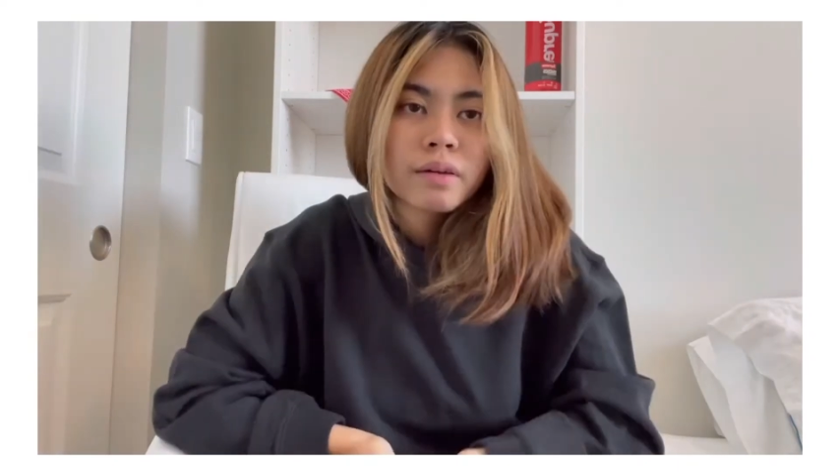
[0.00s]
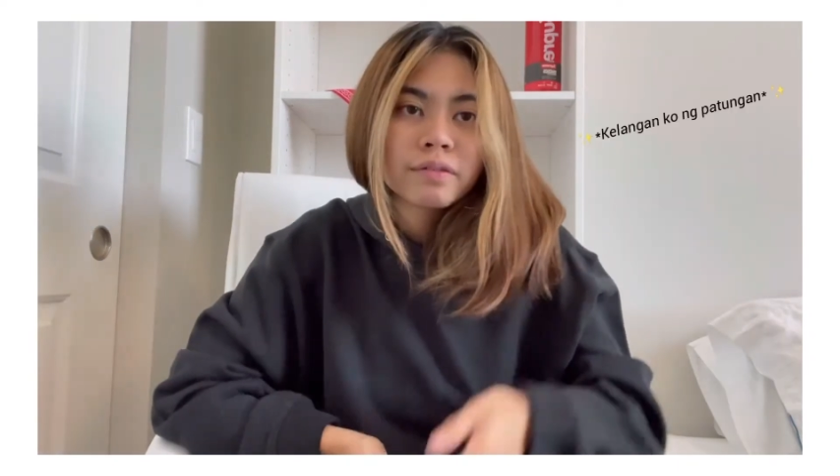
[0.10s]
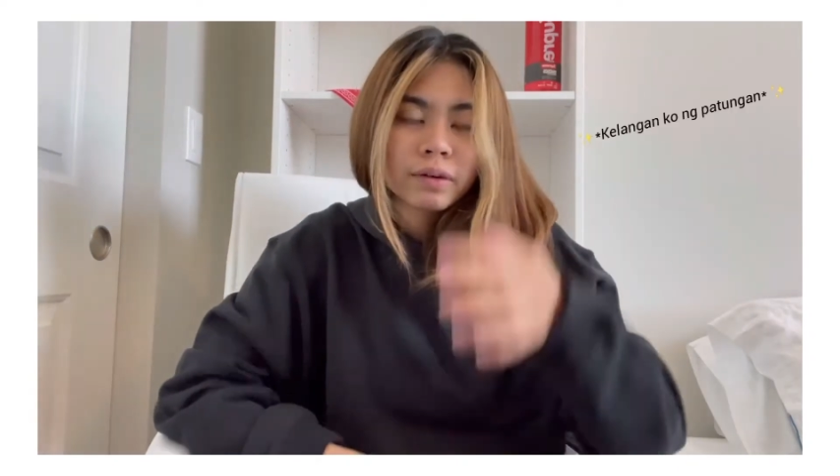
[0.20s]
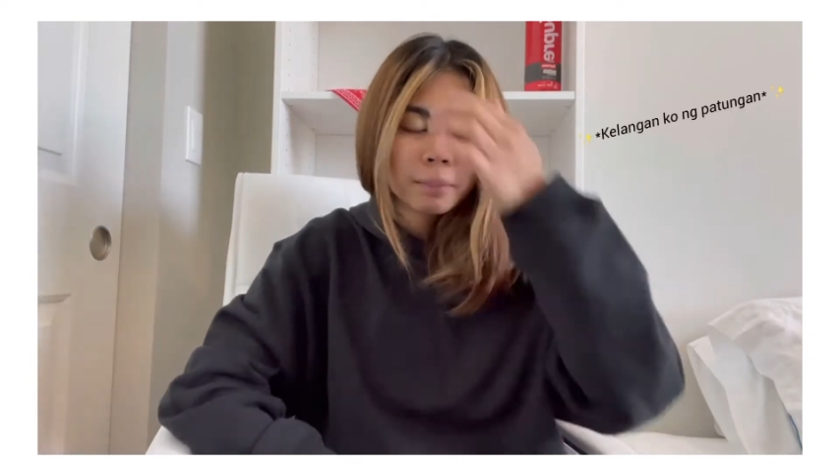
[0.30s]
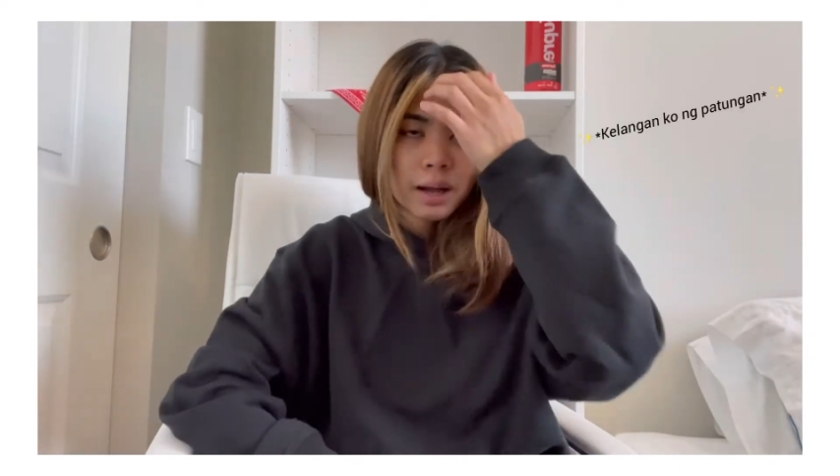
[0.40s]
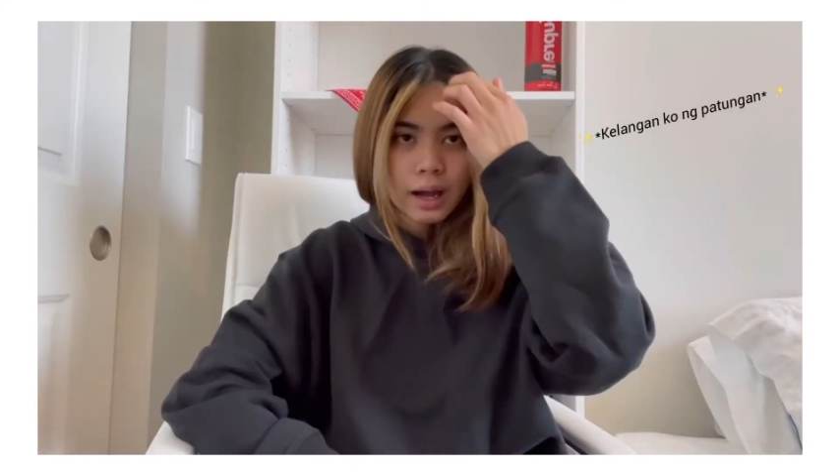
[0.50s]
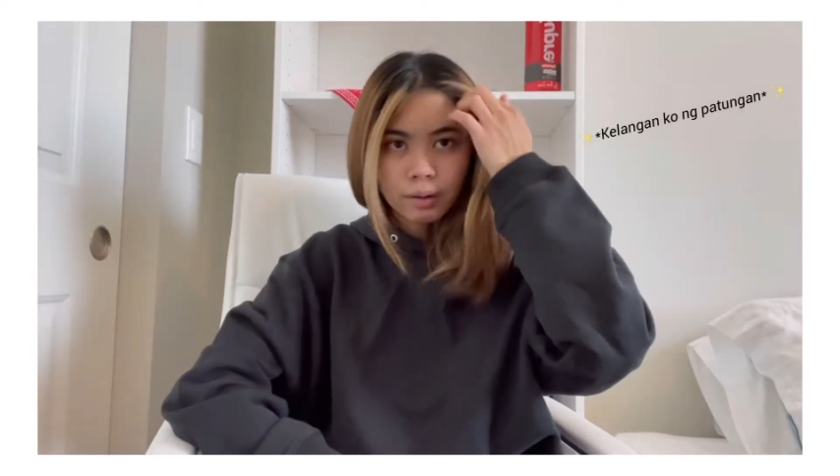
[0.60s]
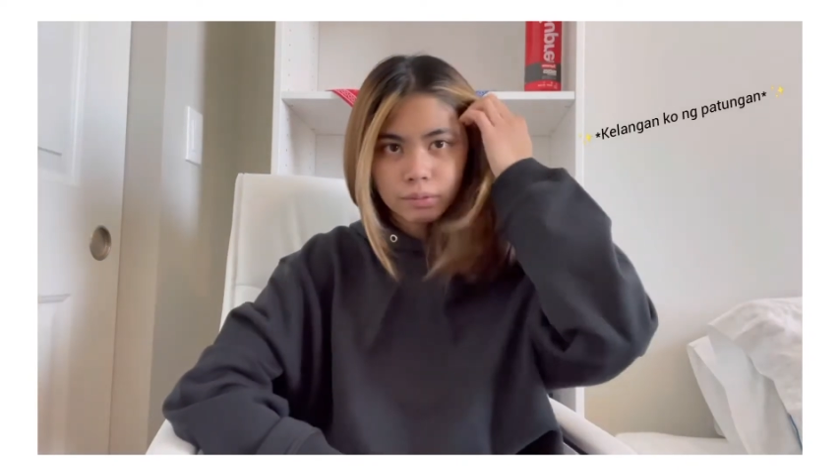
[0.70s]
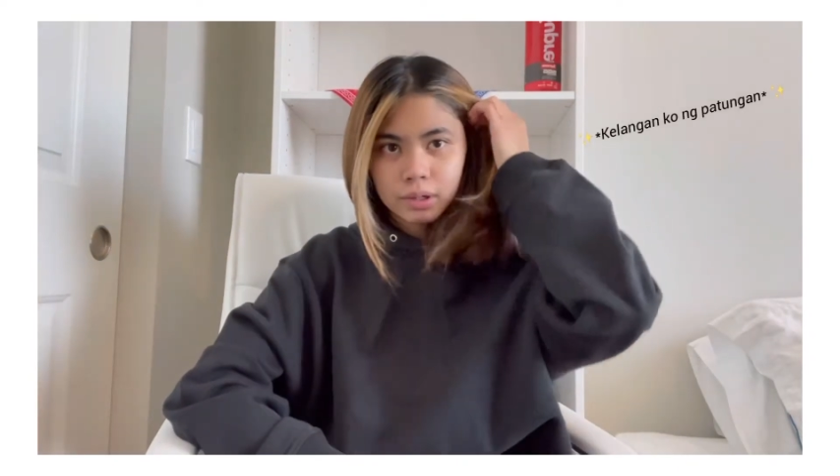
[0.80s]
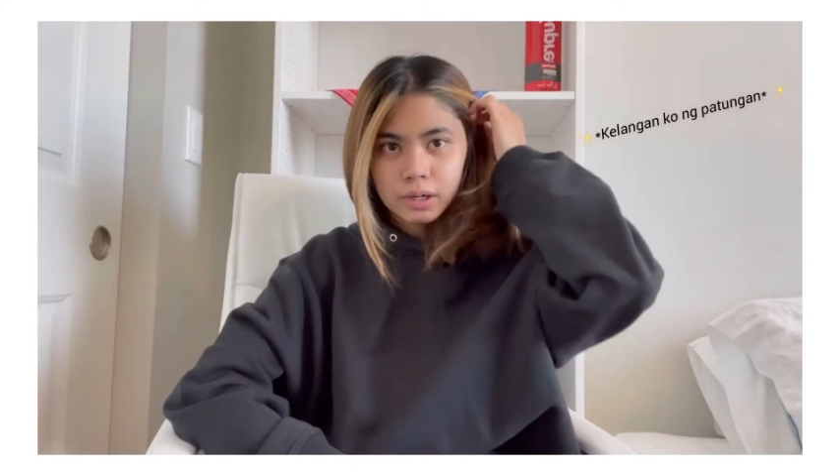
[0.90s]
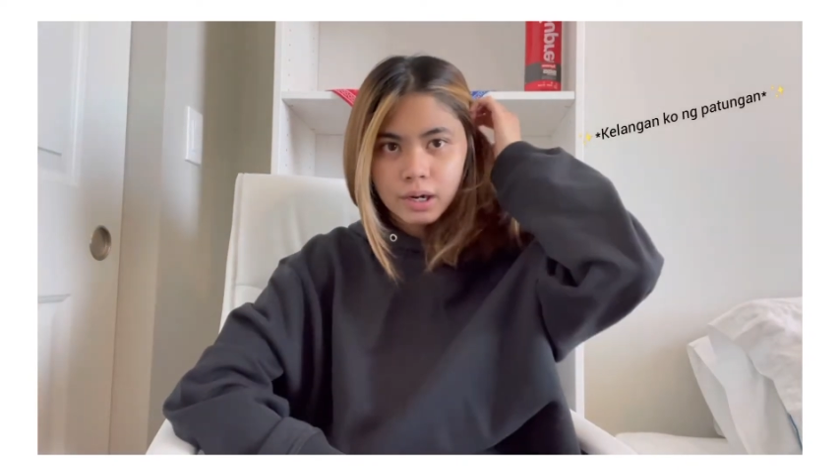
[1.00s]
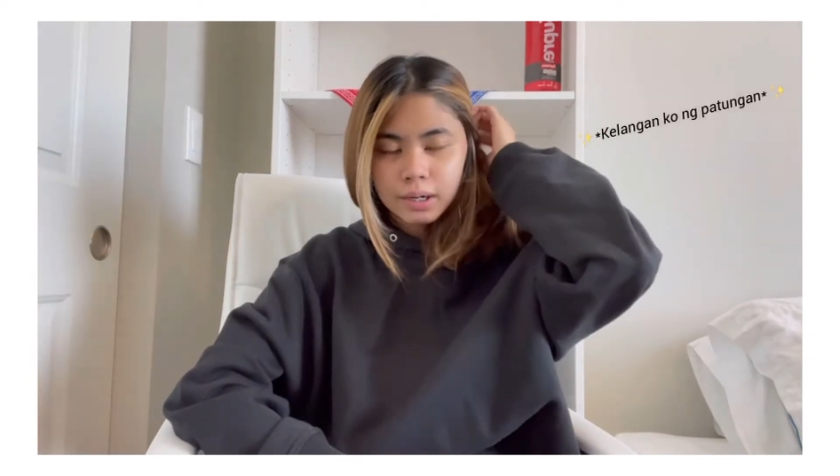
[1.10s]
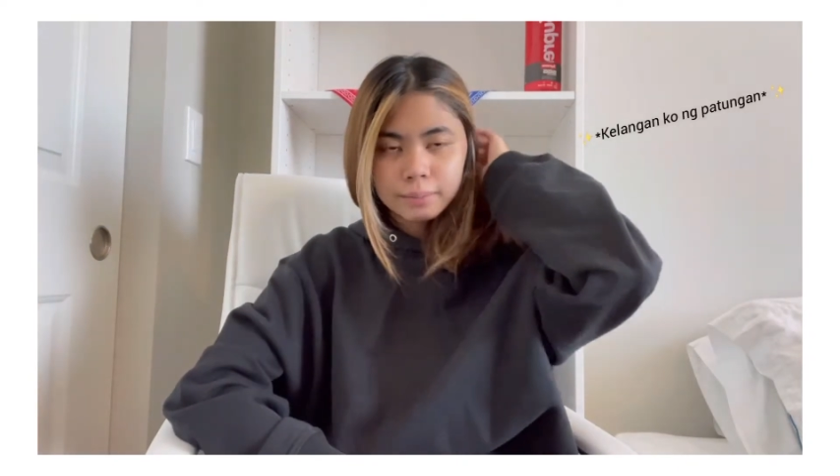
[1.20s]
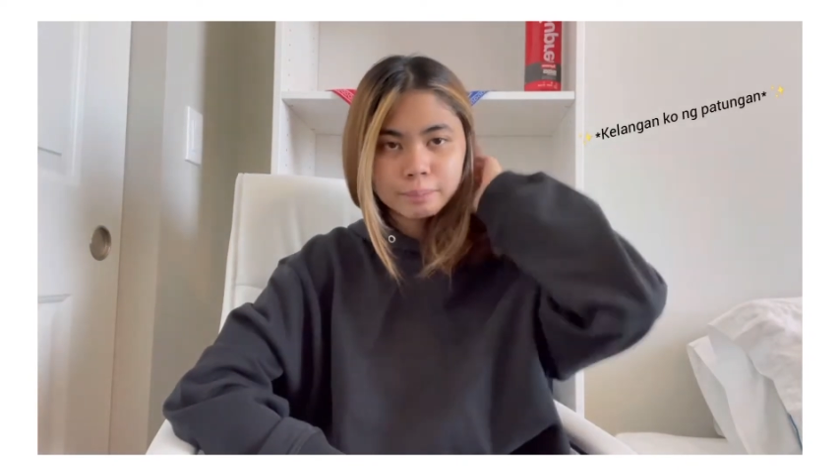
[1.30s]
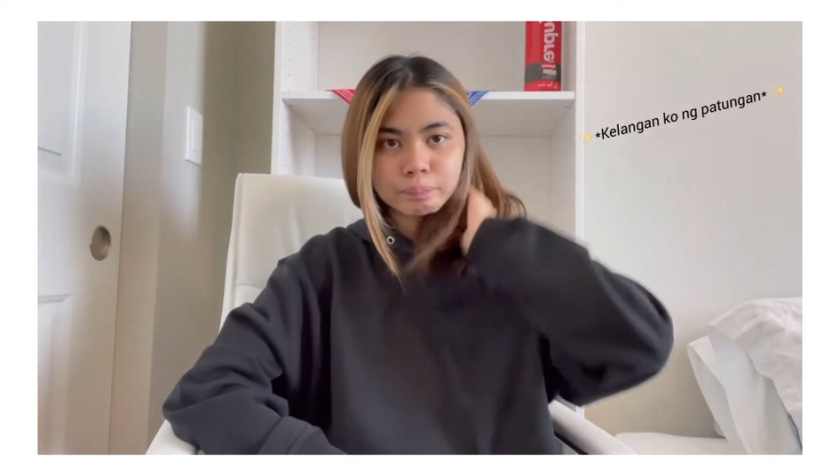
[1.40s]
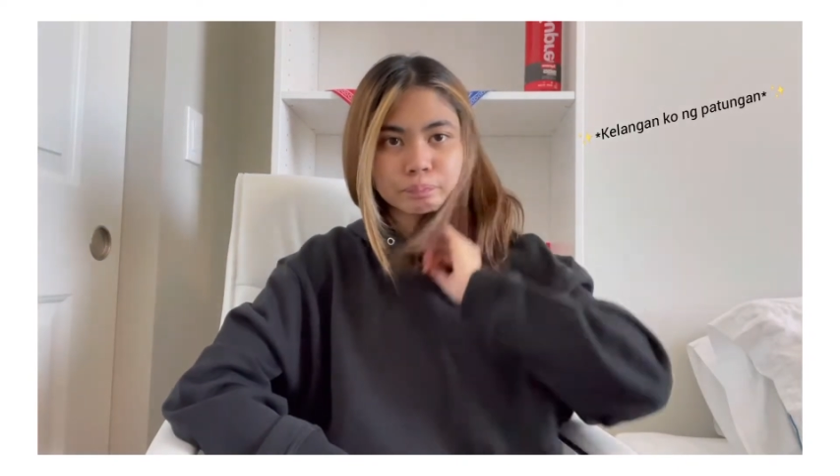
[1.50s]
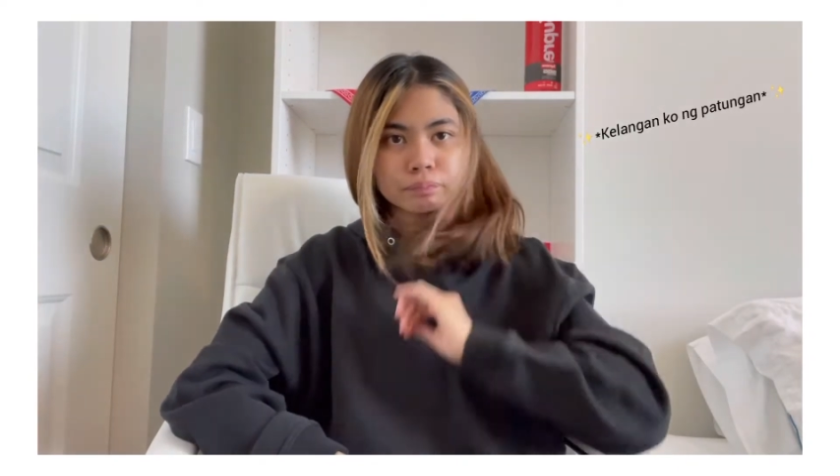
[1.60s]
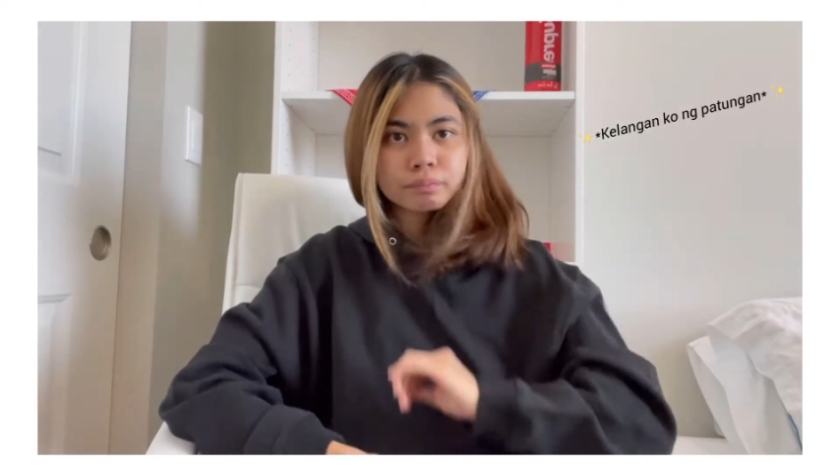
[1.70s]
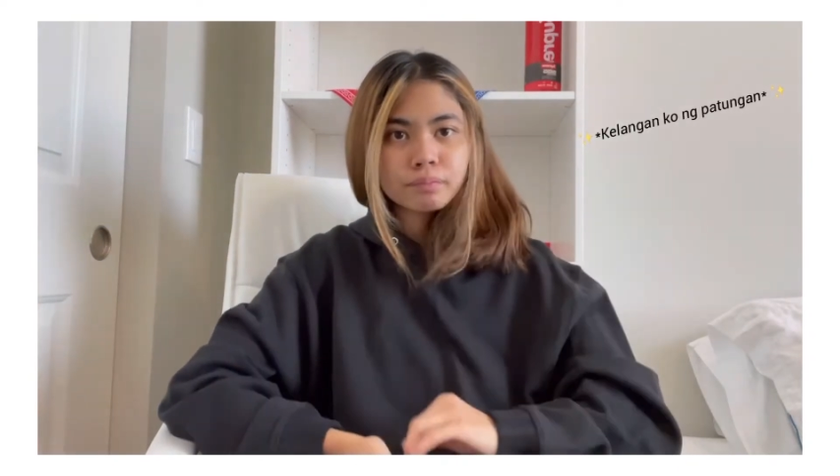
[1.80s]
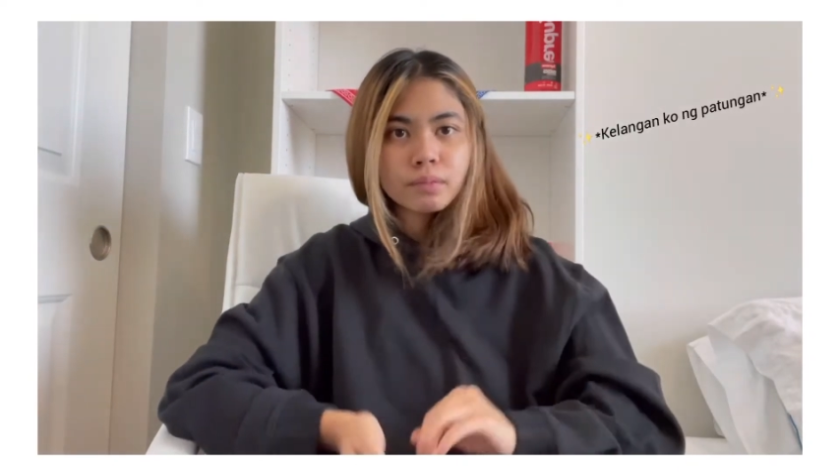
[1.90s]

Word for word: from our um,